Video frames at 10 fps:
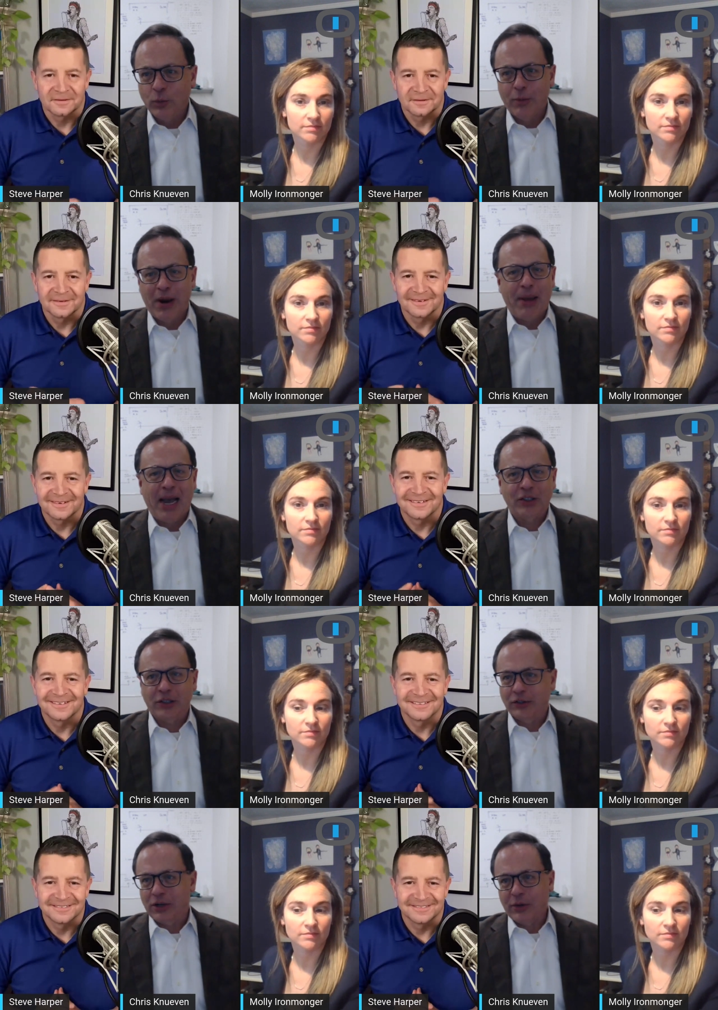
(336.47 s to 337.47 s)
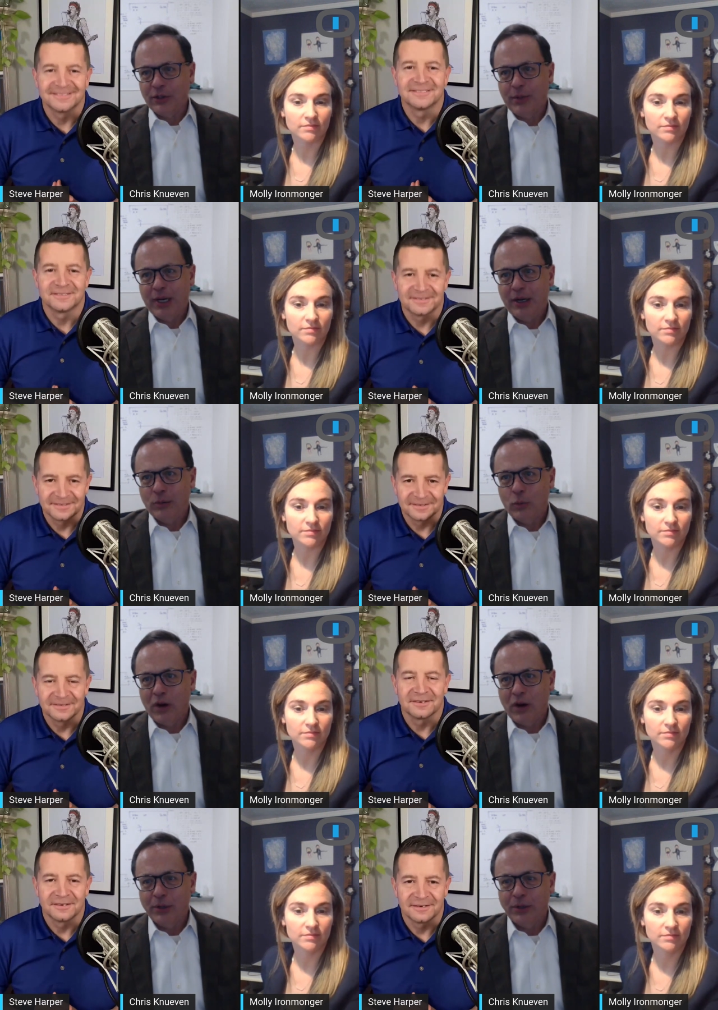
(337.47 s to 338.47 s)
Speaker 1: where my passion's always been and where
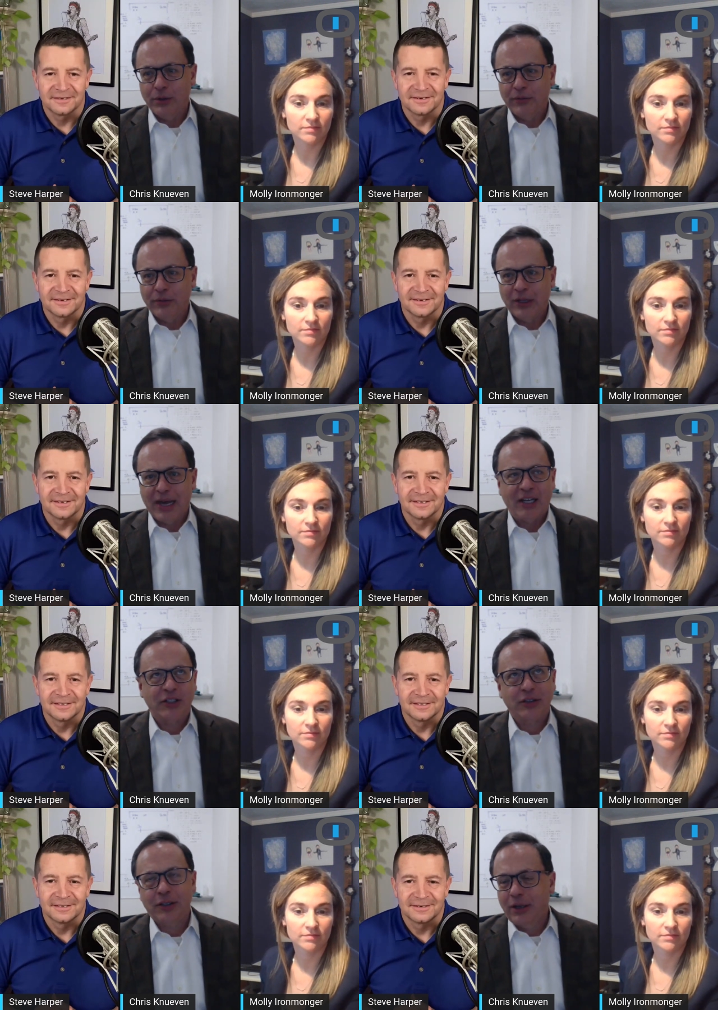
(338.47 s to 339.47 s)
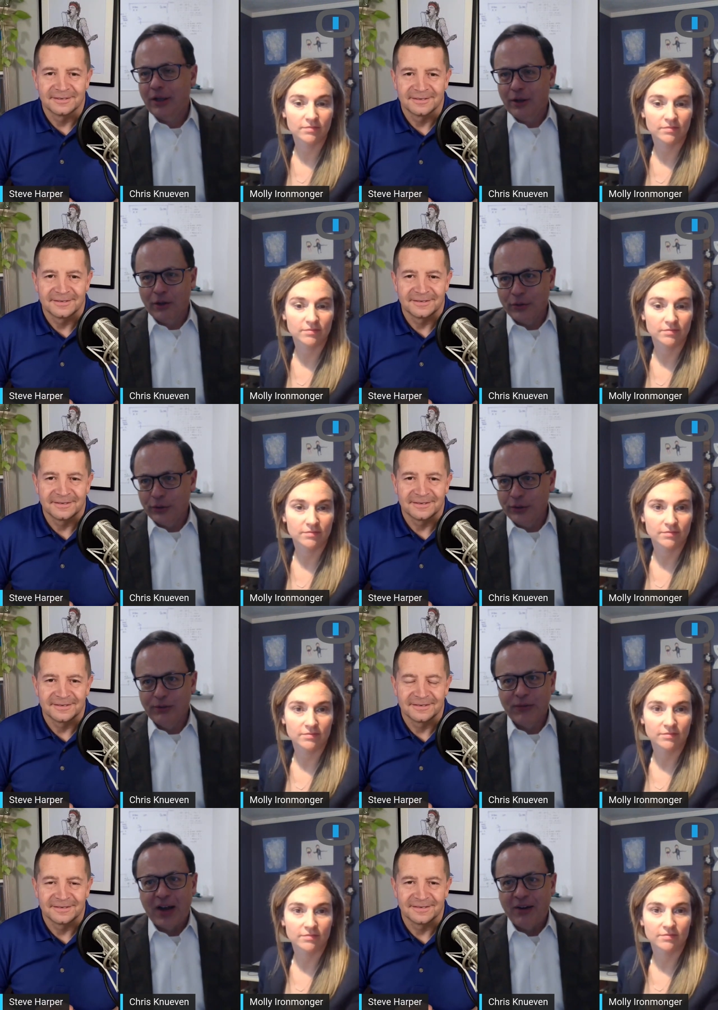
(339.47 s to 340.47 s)
I've been doing for the last
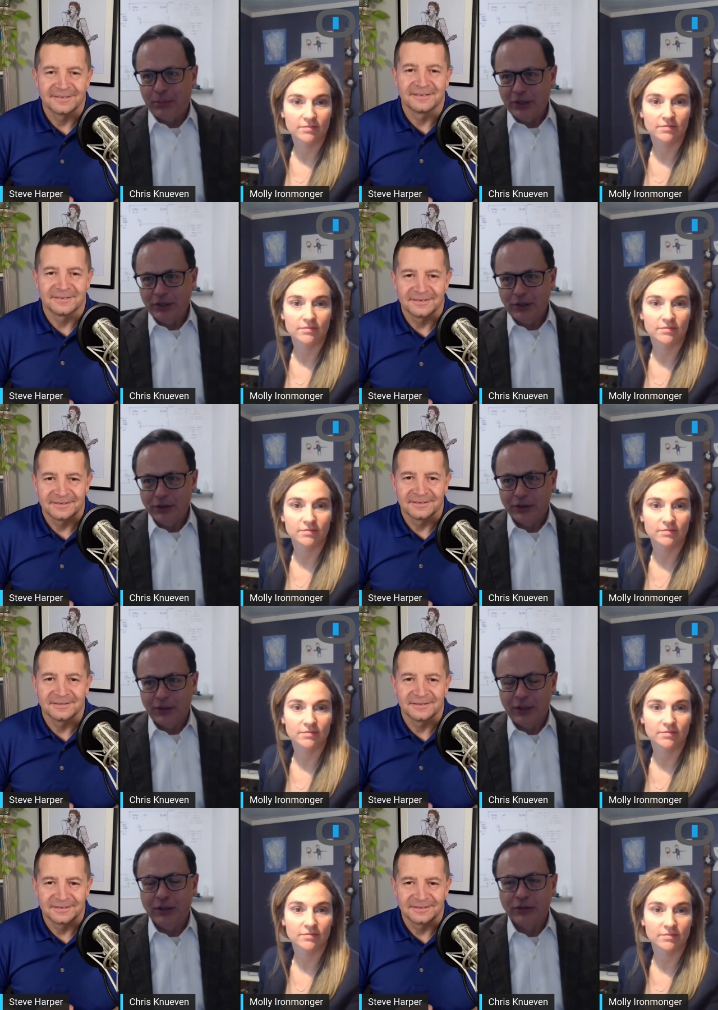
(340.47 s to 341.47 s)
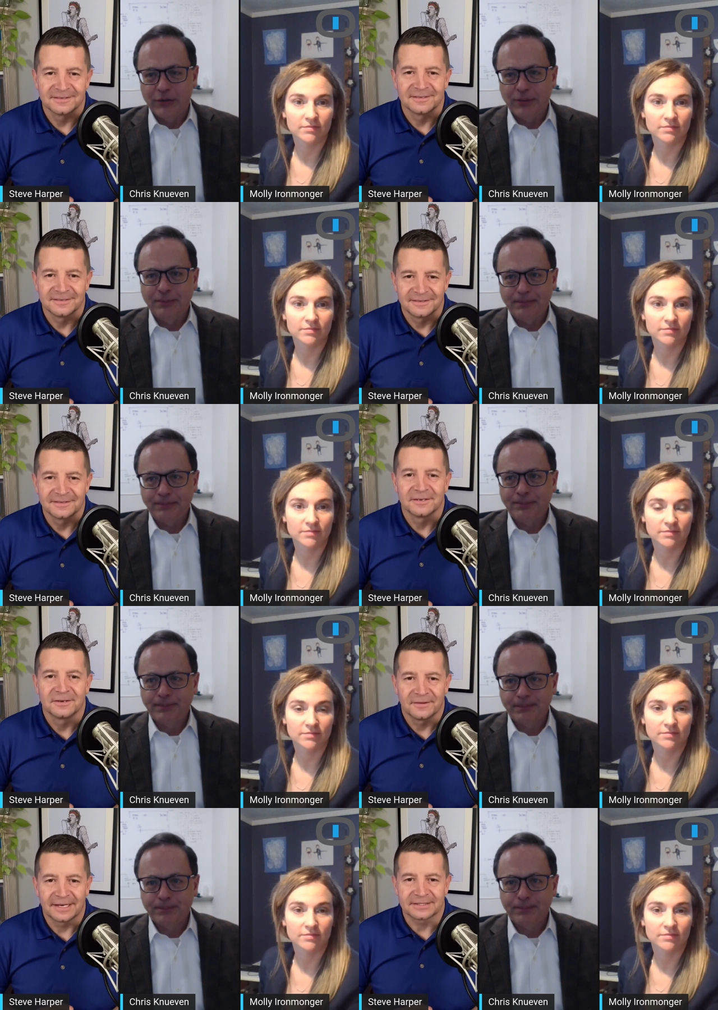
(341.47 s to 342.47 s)
thirty-five plus years in the industry.
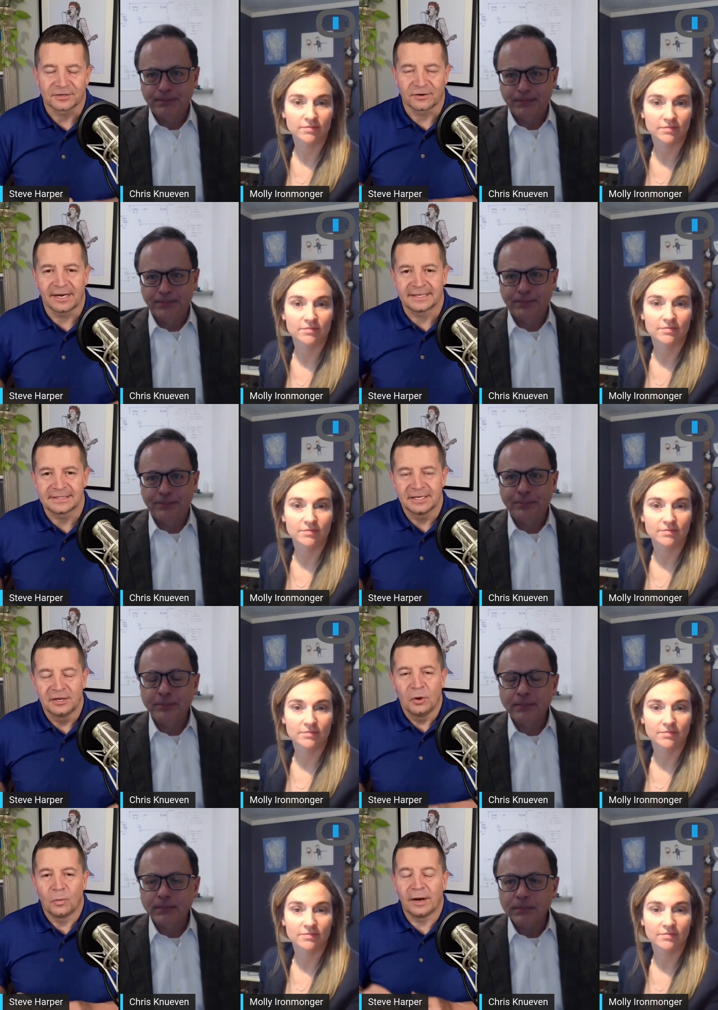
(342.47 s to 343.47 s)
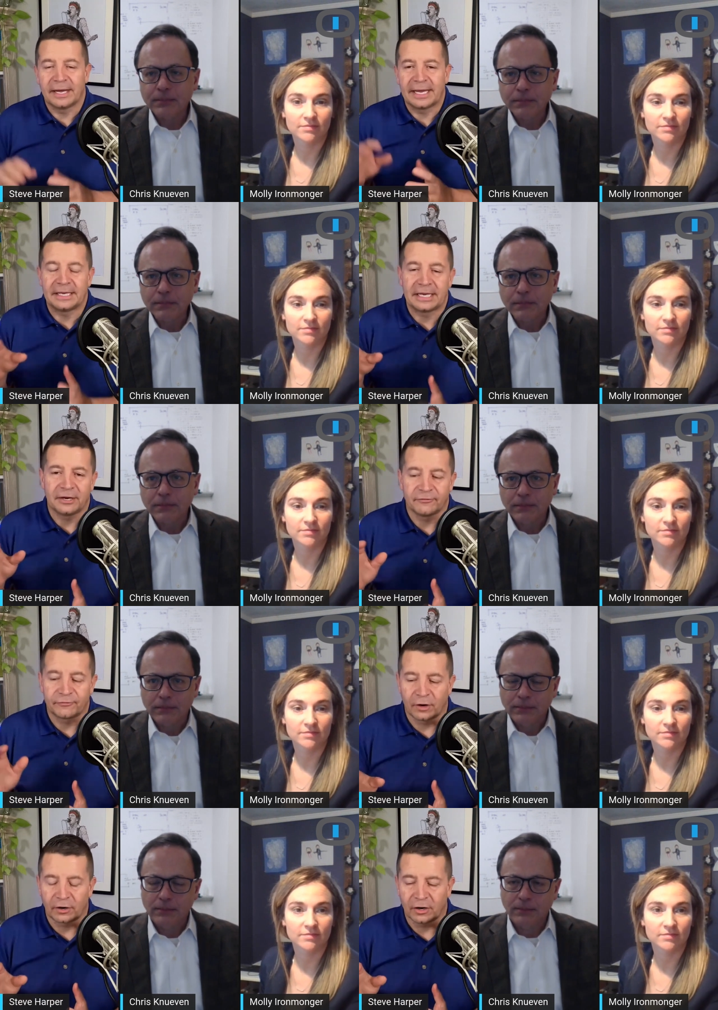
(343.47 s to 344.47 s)
Speaker 2: That's great. Well, and, you know, for
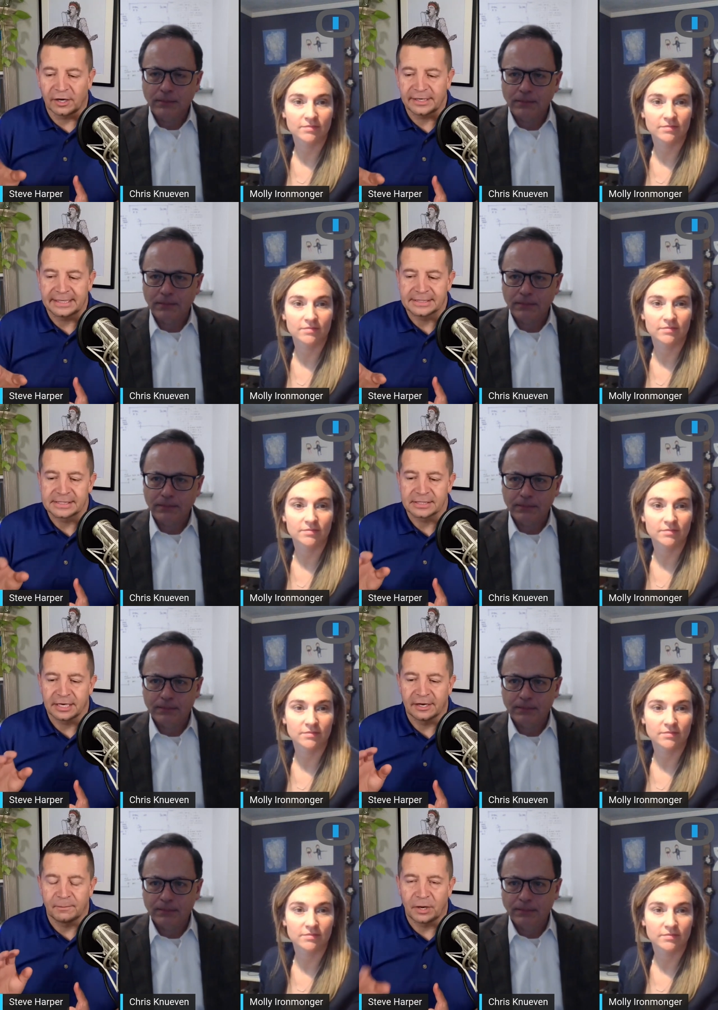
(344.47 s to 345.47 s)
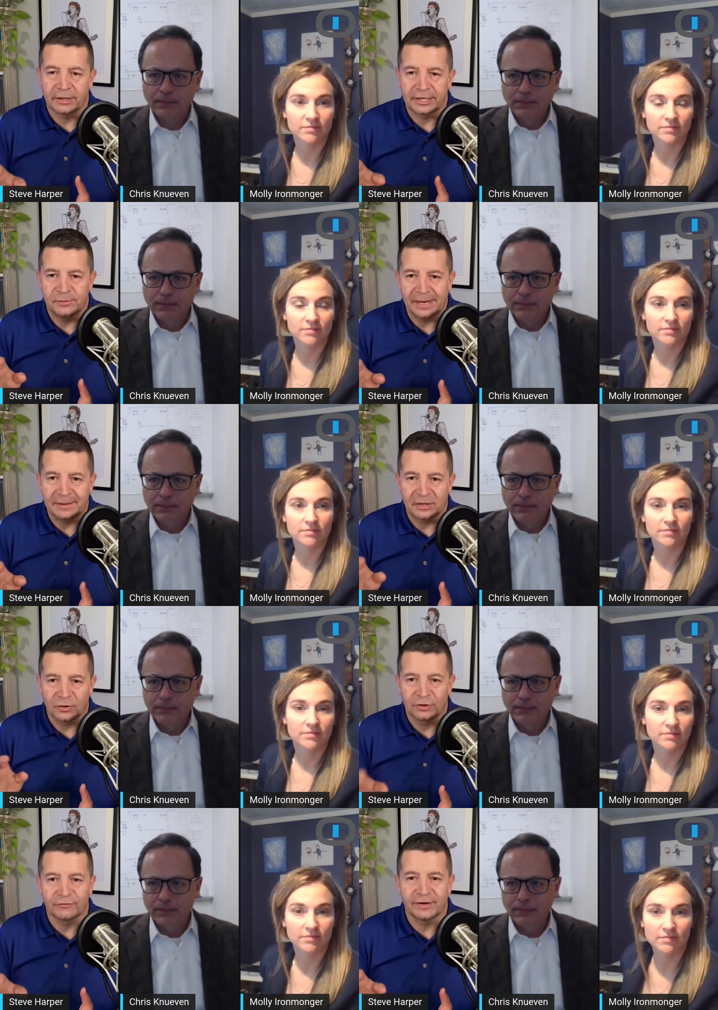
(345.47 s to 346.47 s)
our audience, uh, Molly, you may
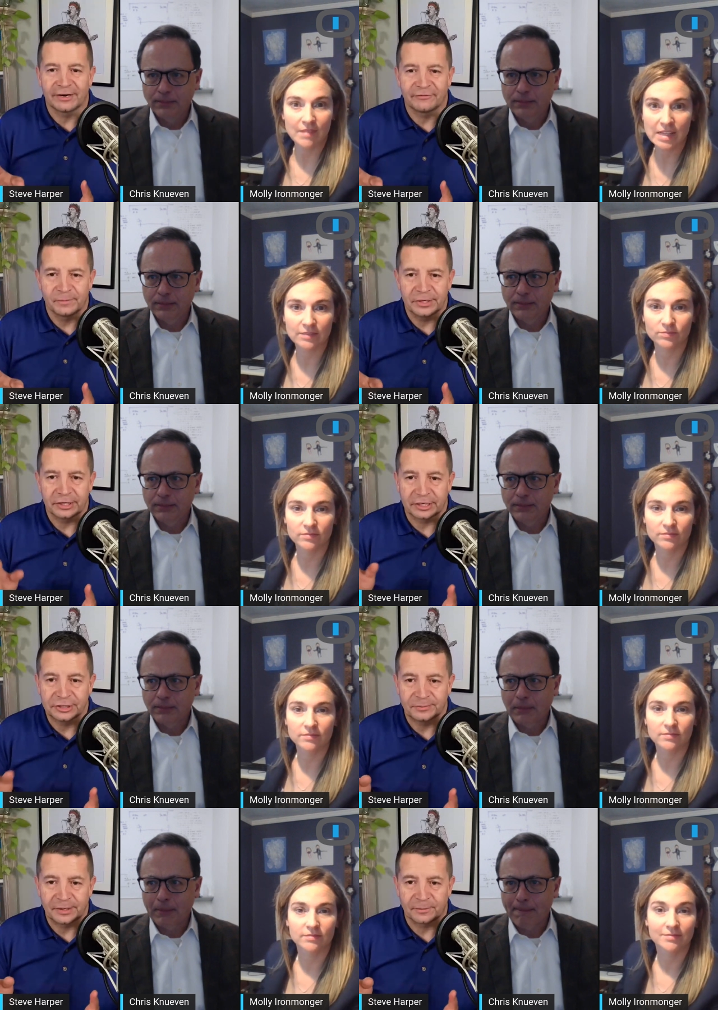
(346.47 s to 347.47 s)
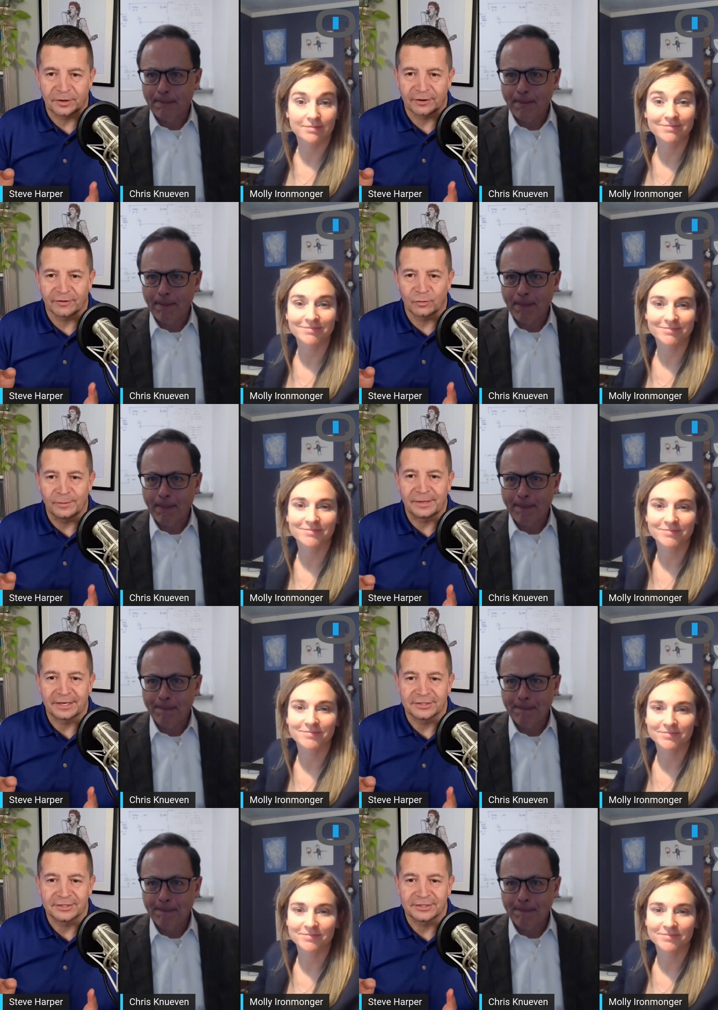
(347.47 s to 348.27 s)
look very familiar because you've been a part of our Women in